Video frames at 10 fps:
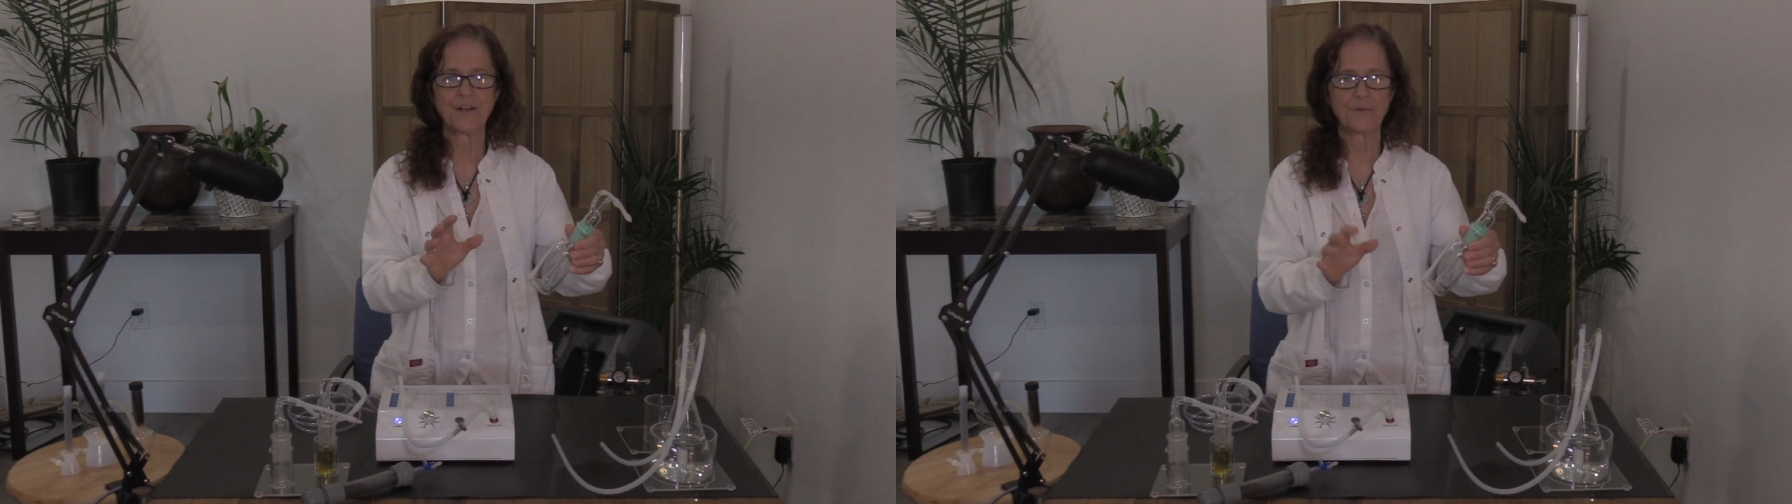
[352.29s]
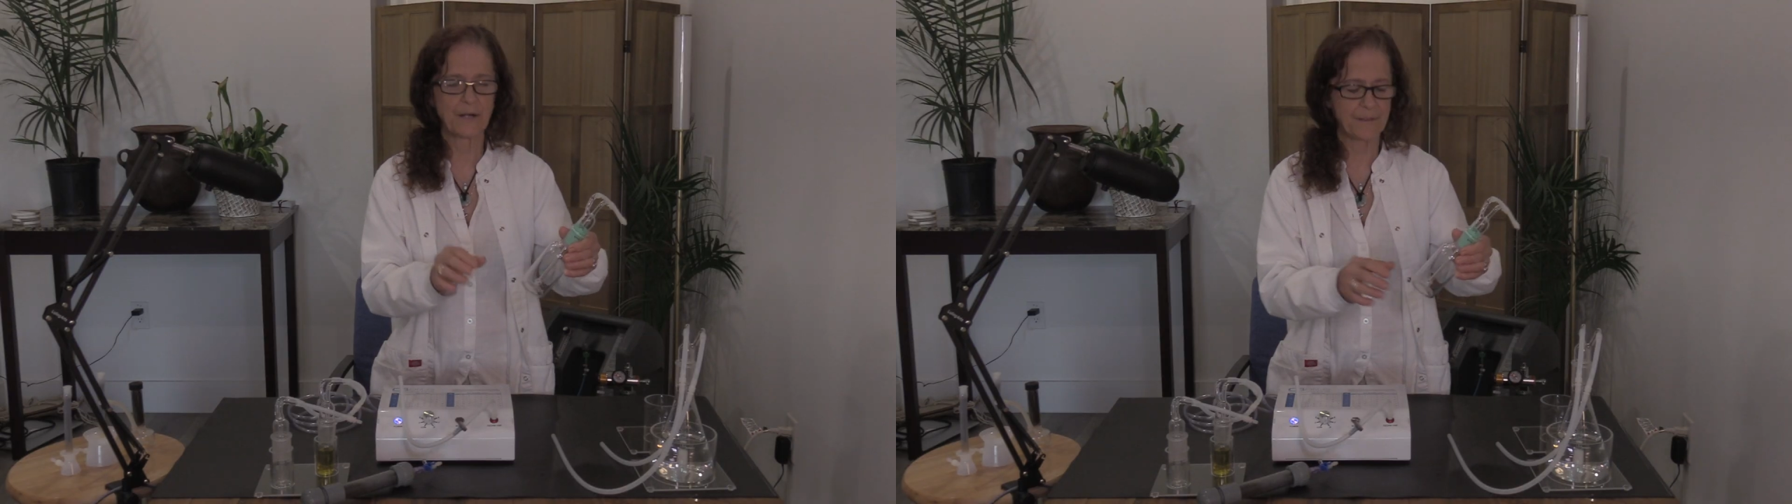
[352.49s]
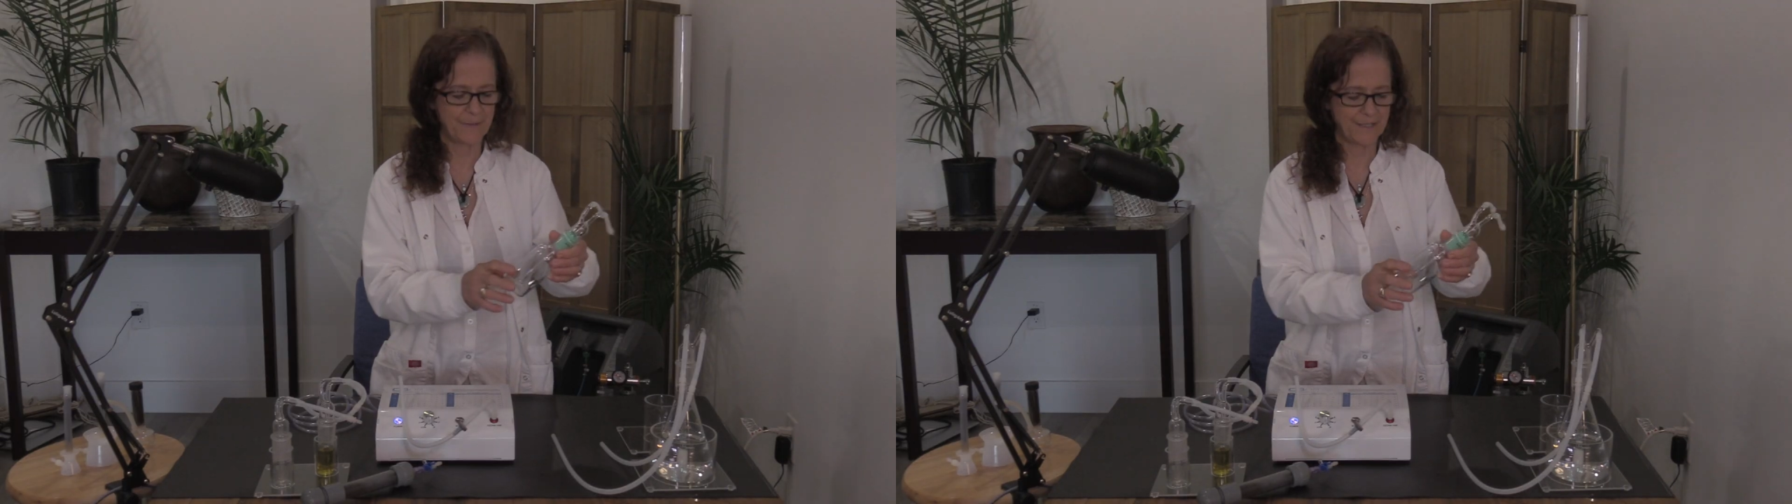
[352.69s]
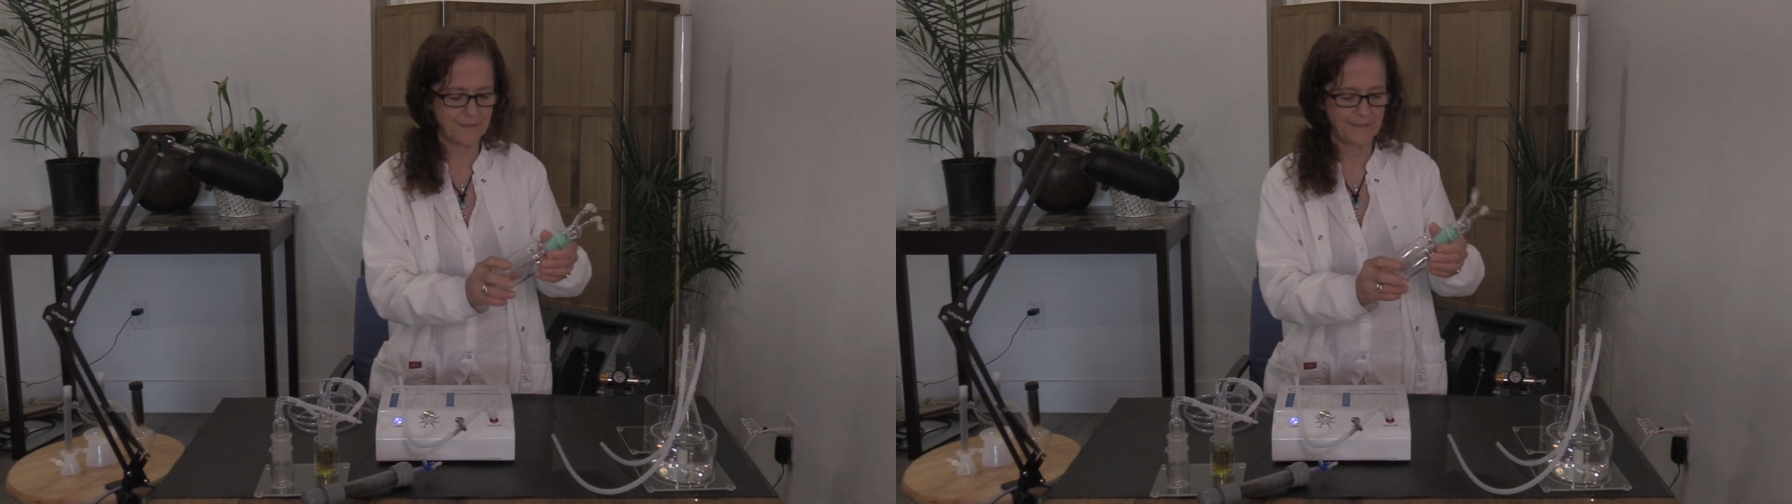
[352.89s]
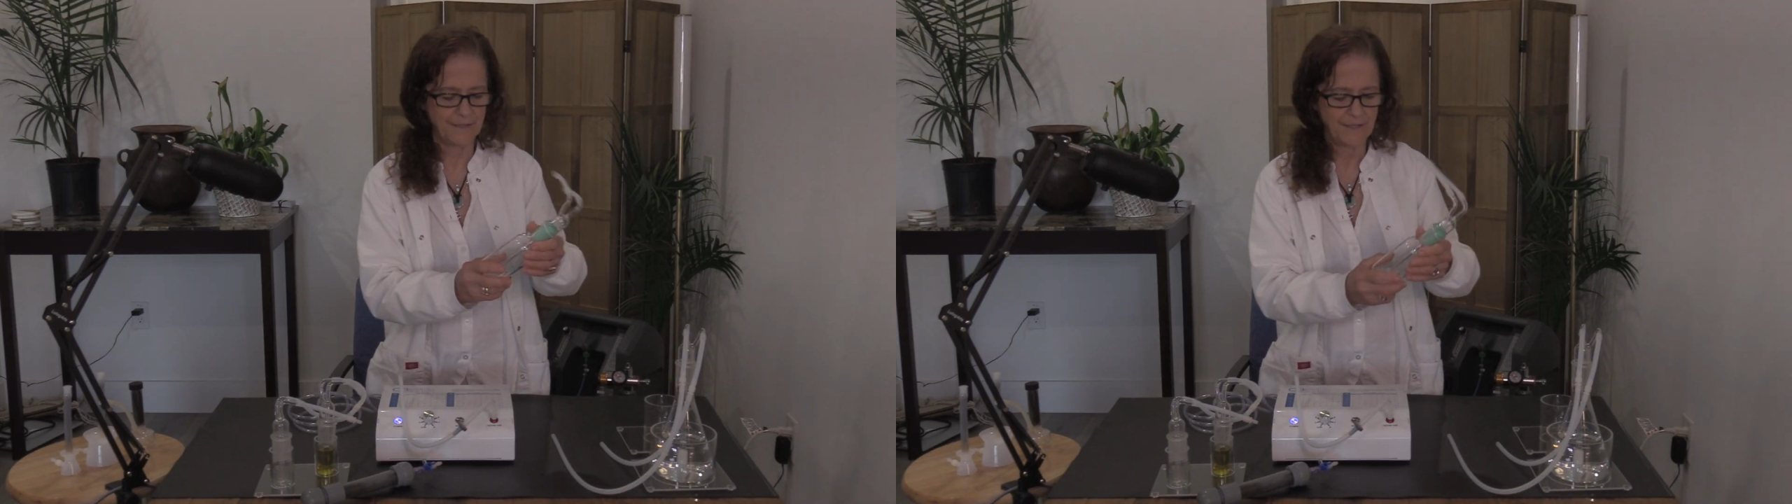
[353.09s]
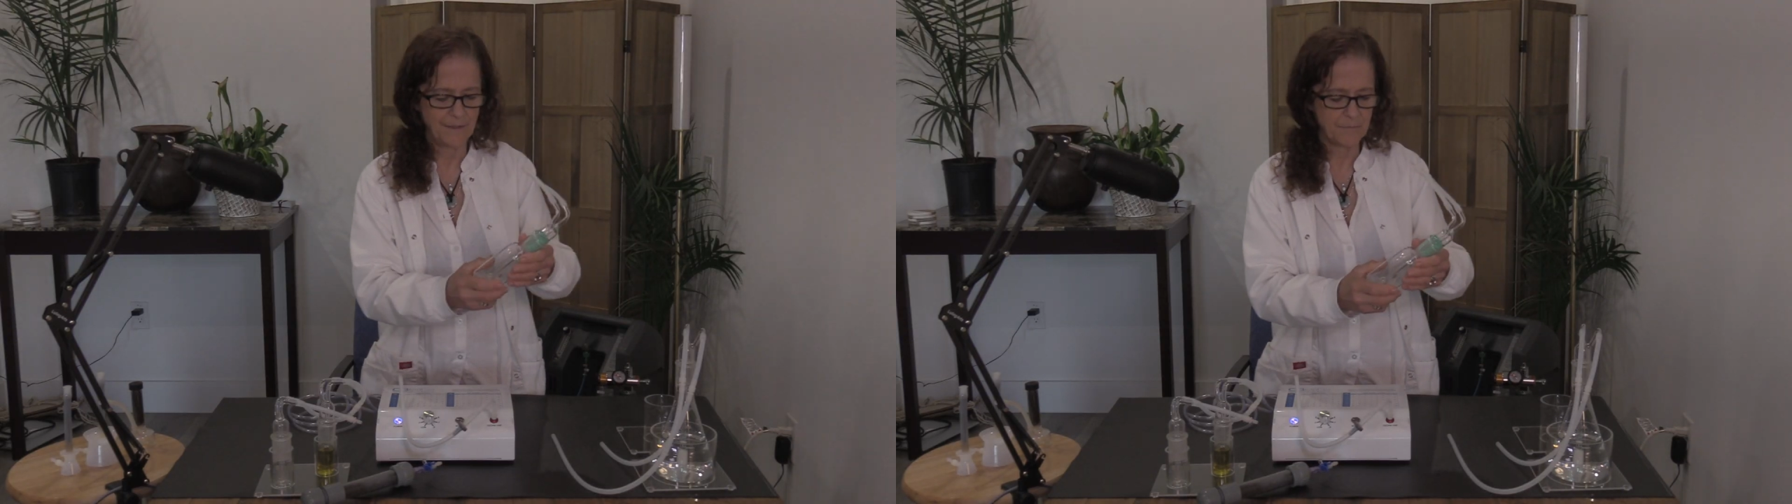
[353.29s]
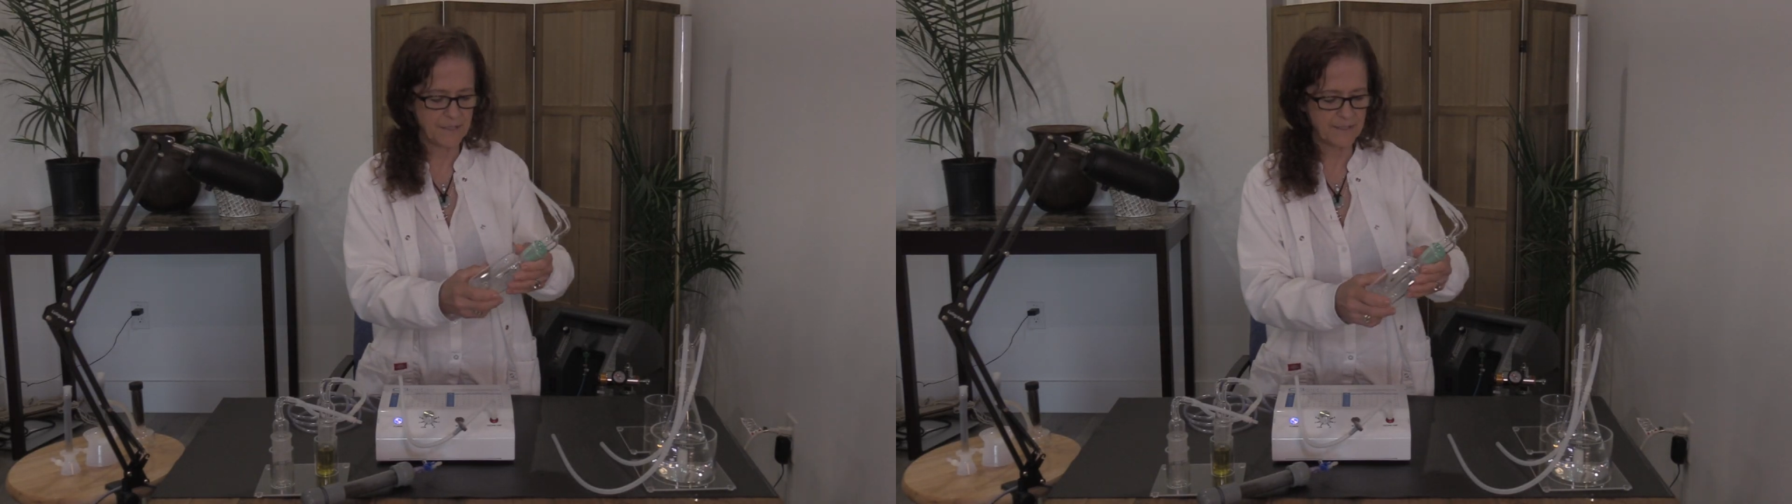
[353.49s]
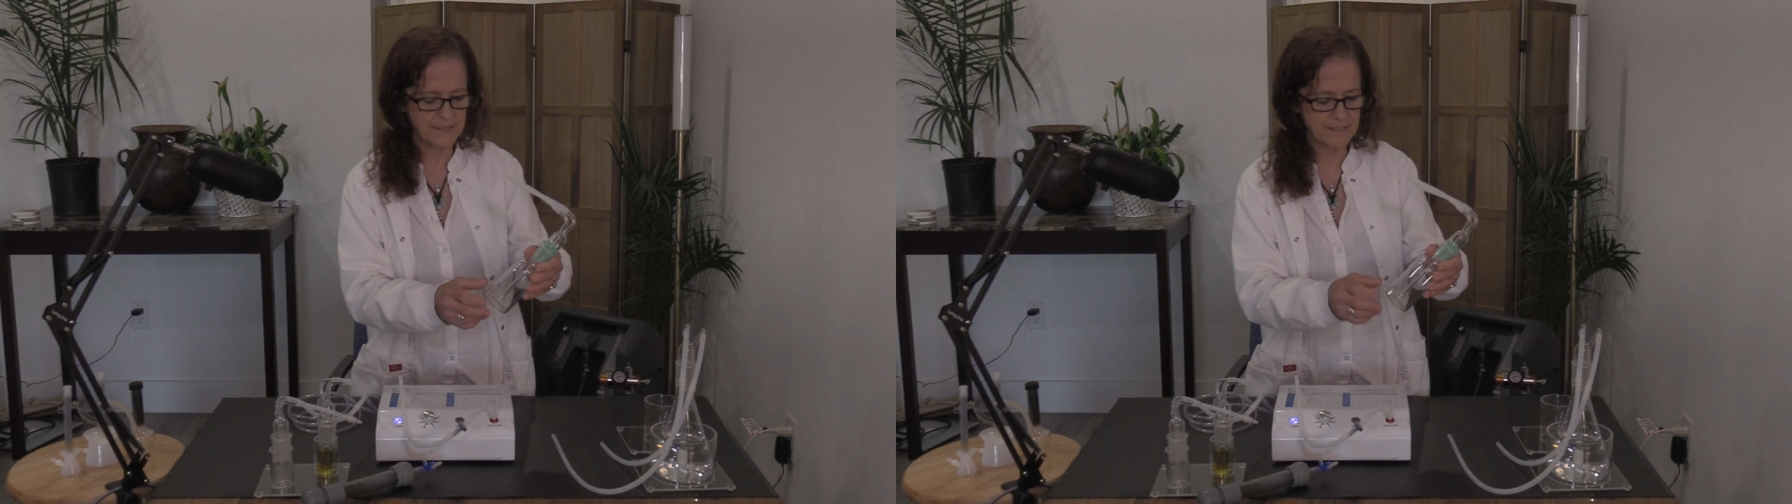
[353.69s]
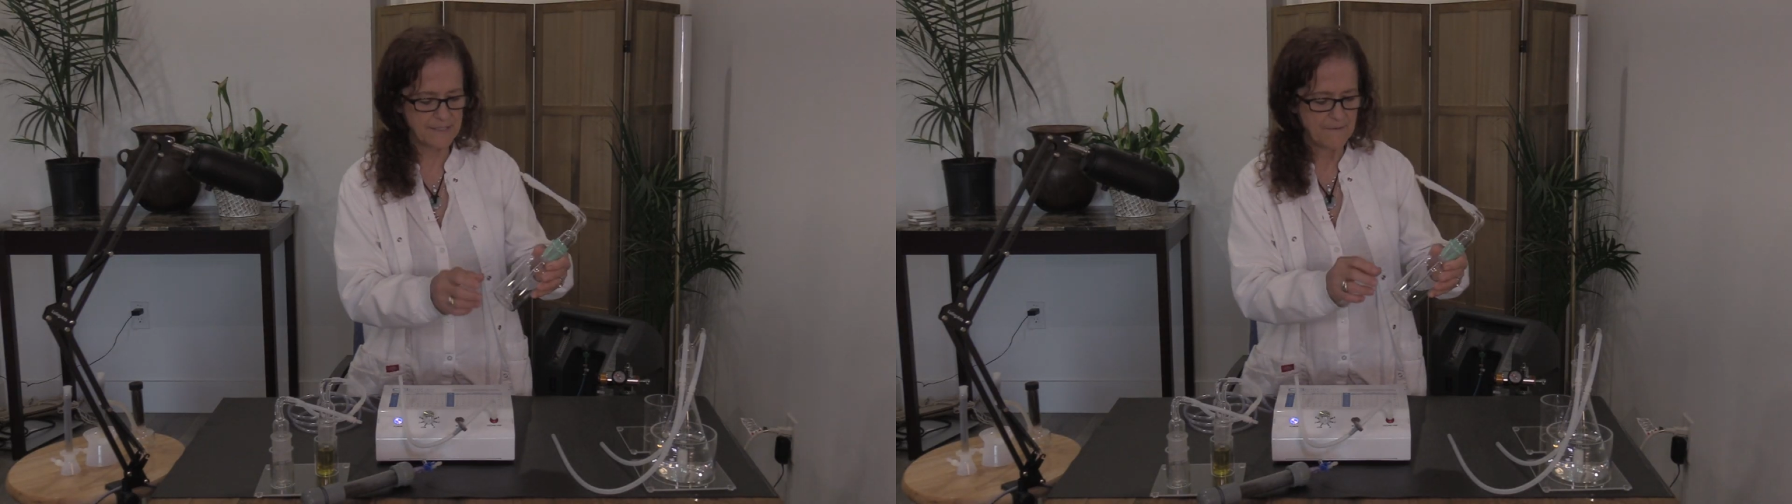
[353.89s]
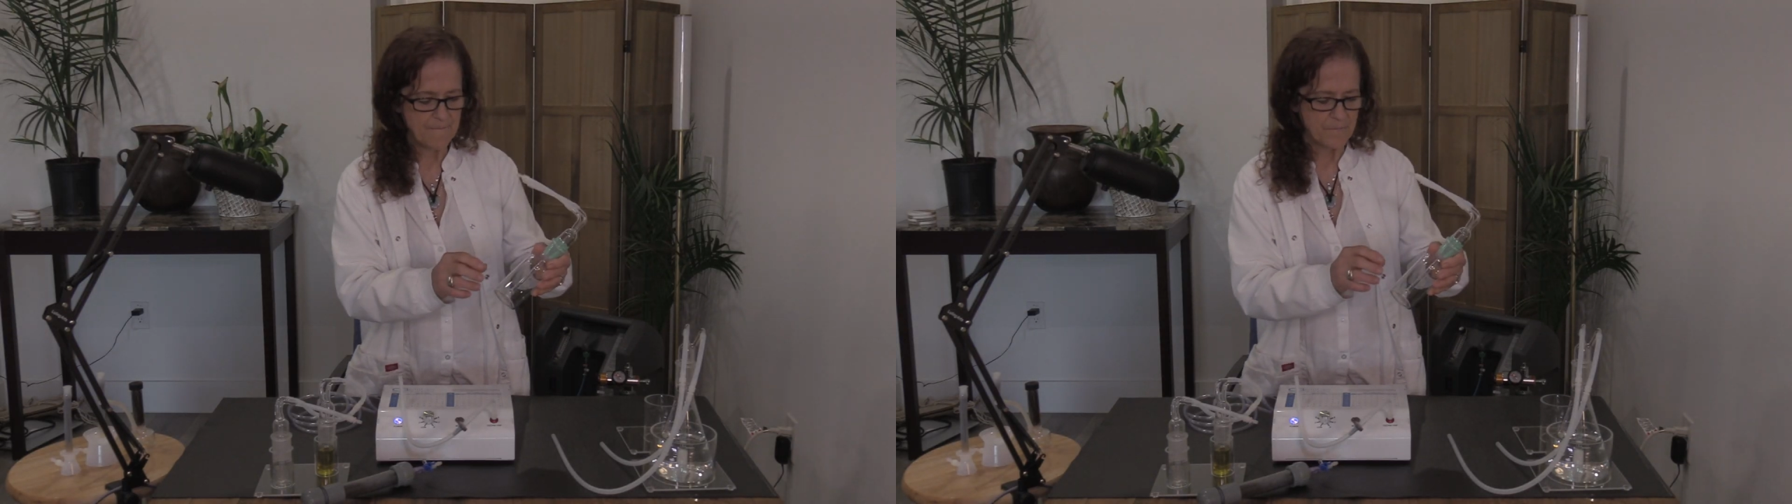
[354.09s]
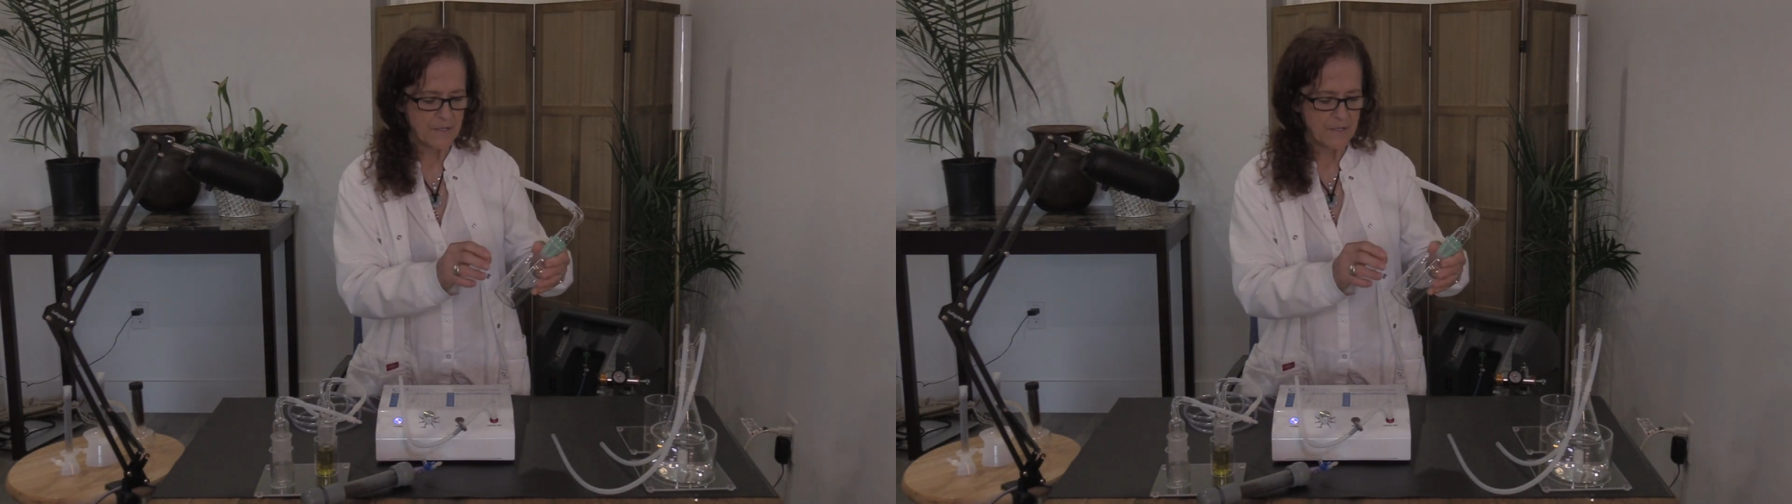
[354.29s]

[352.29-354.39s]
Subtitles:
I don't recommend it because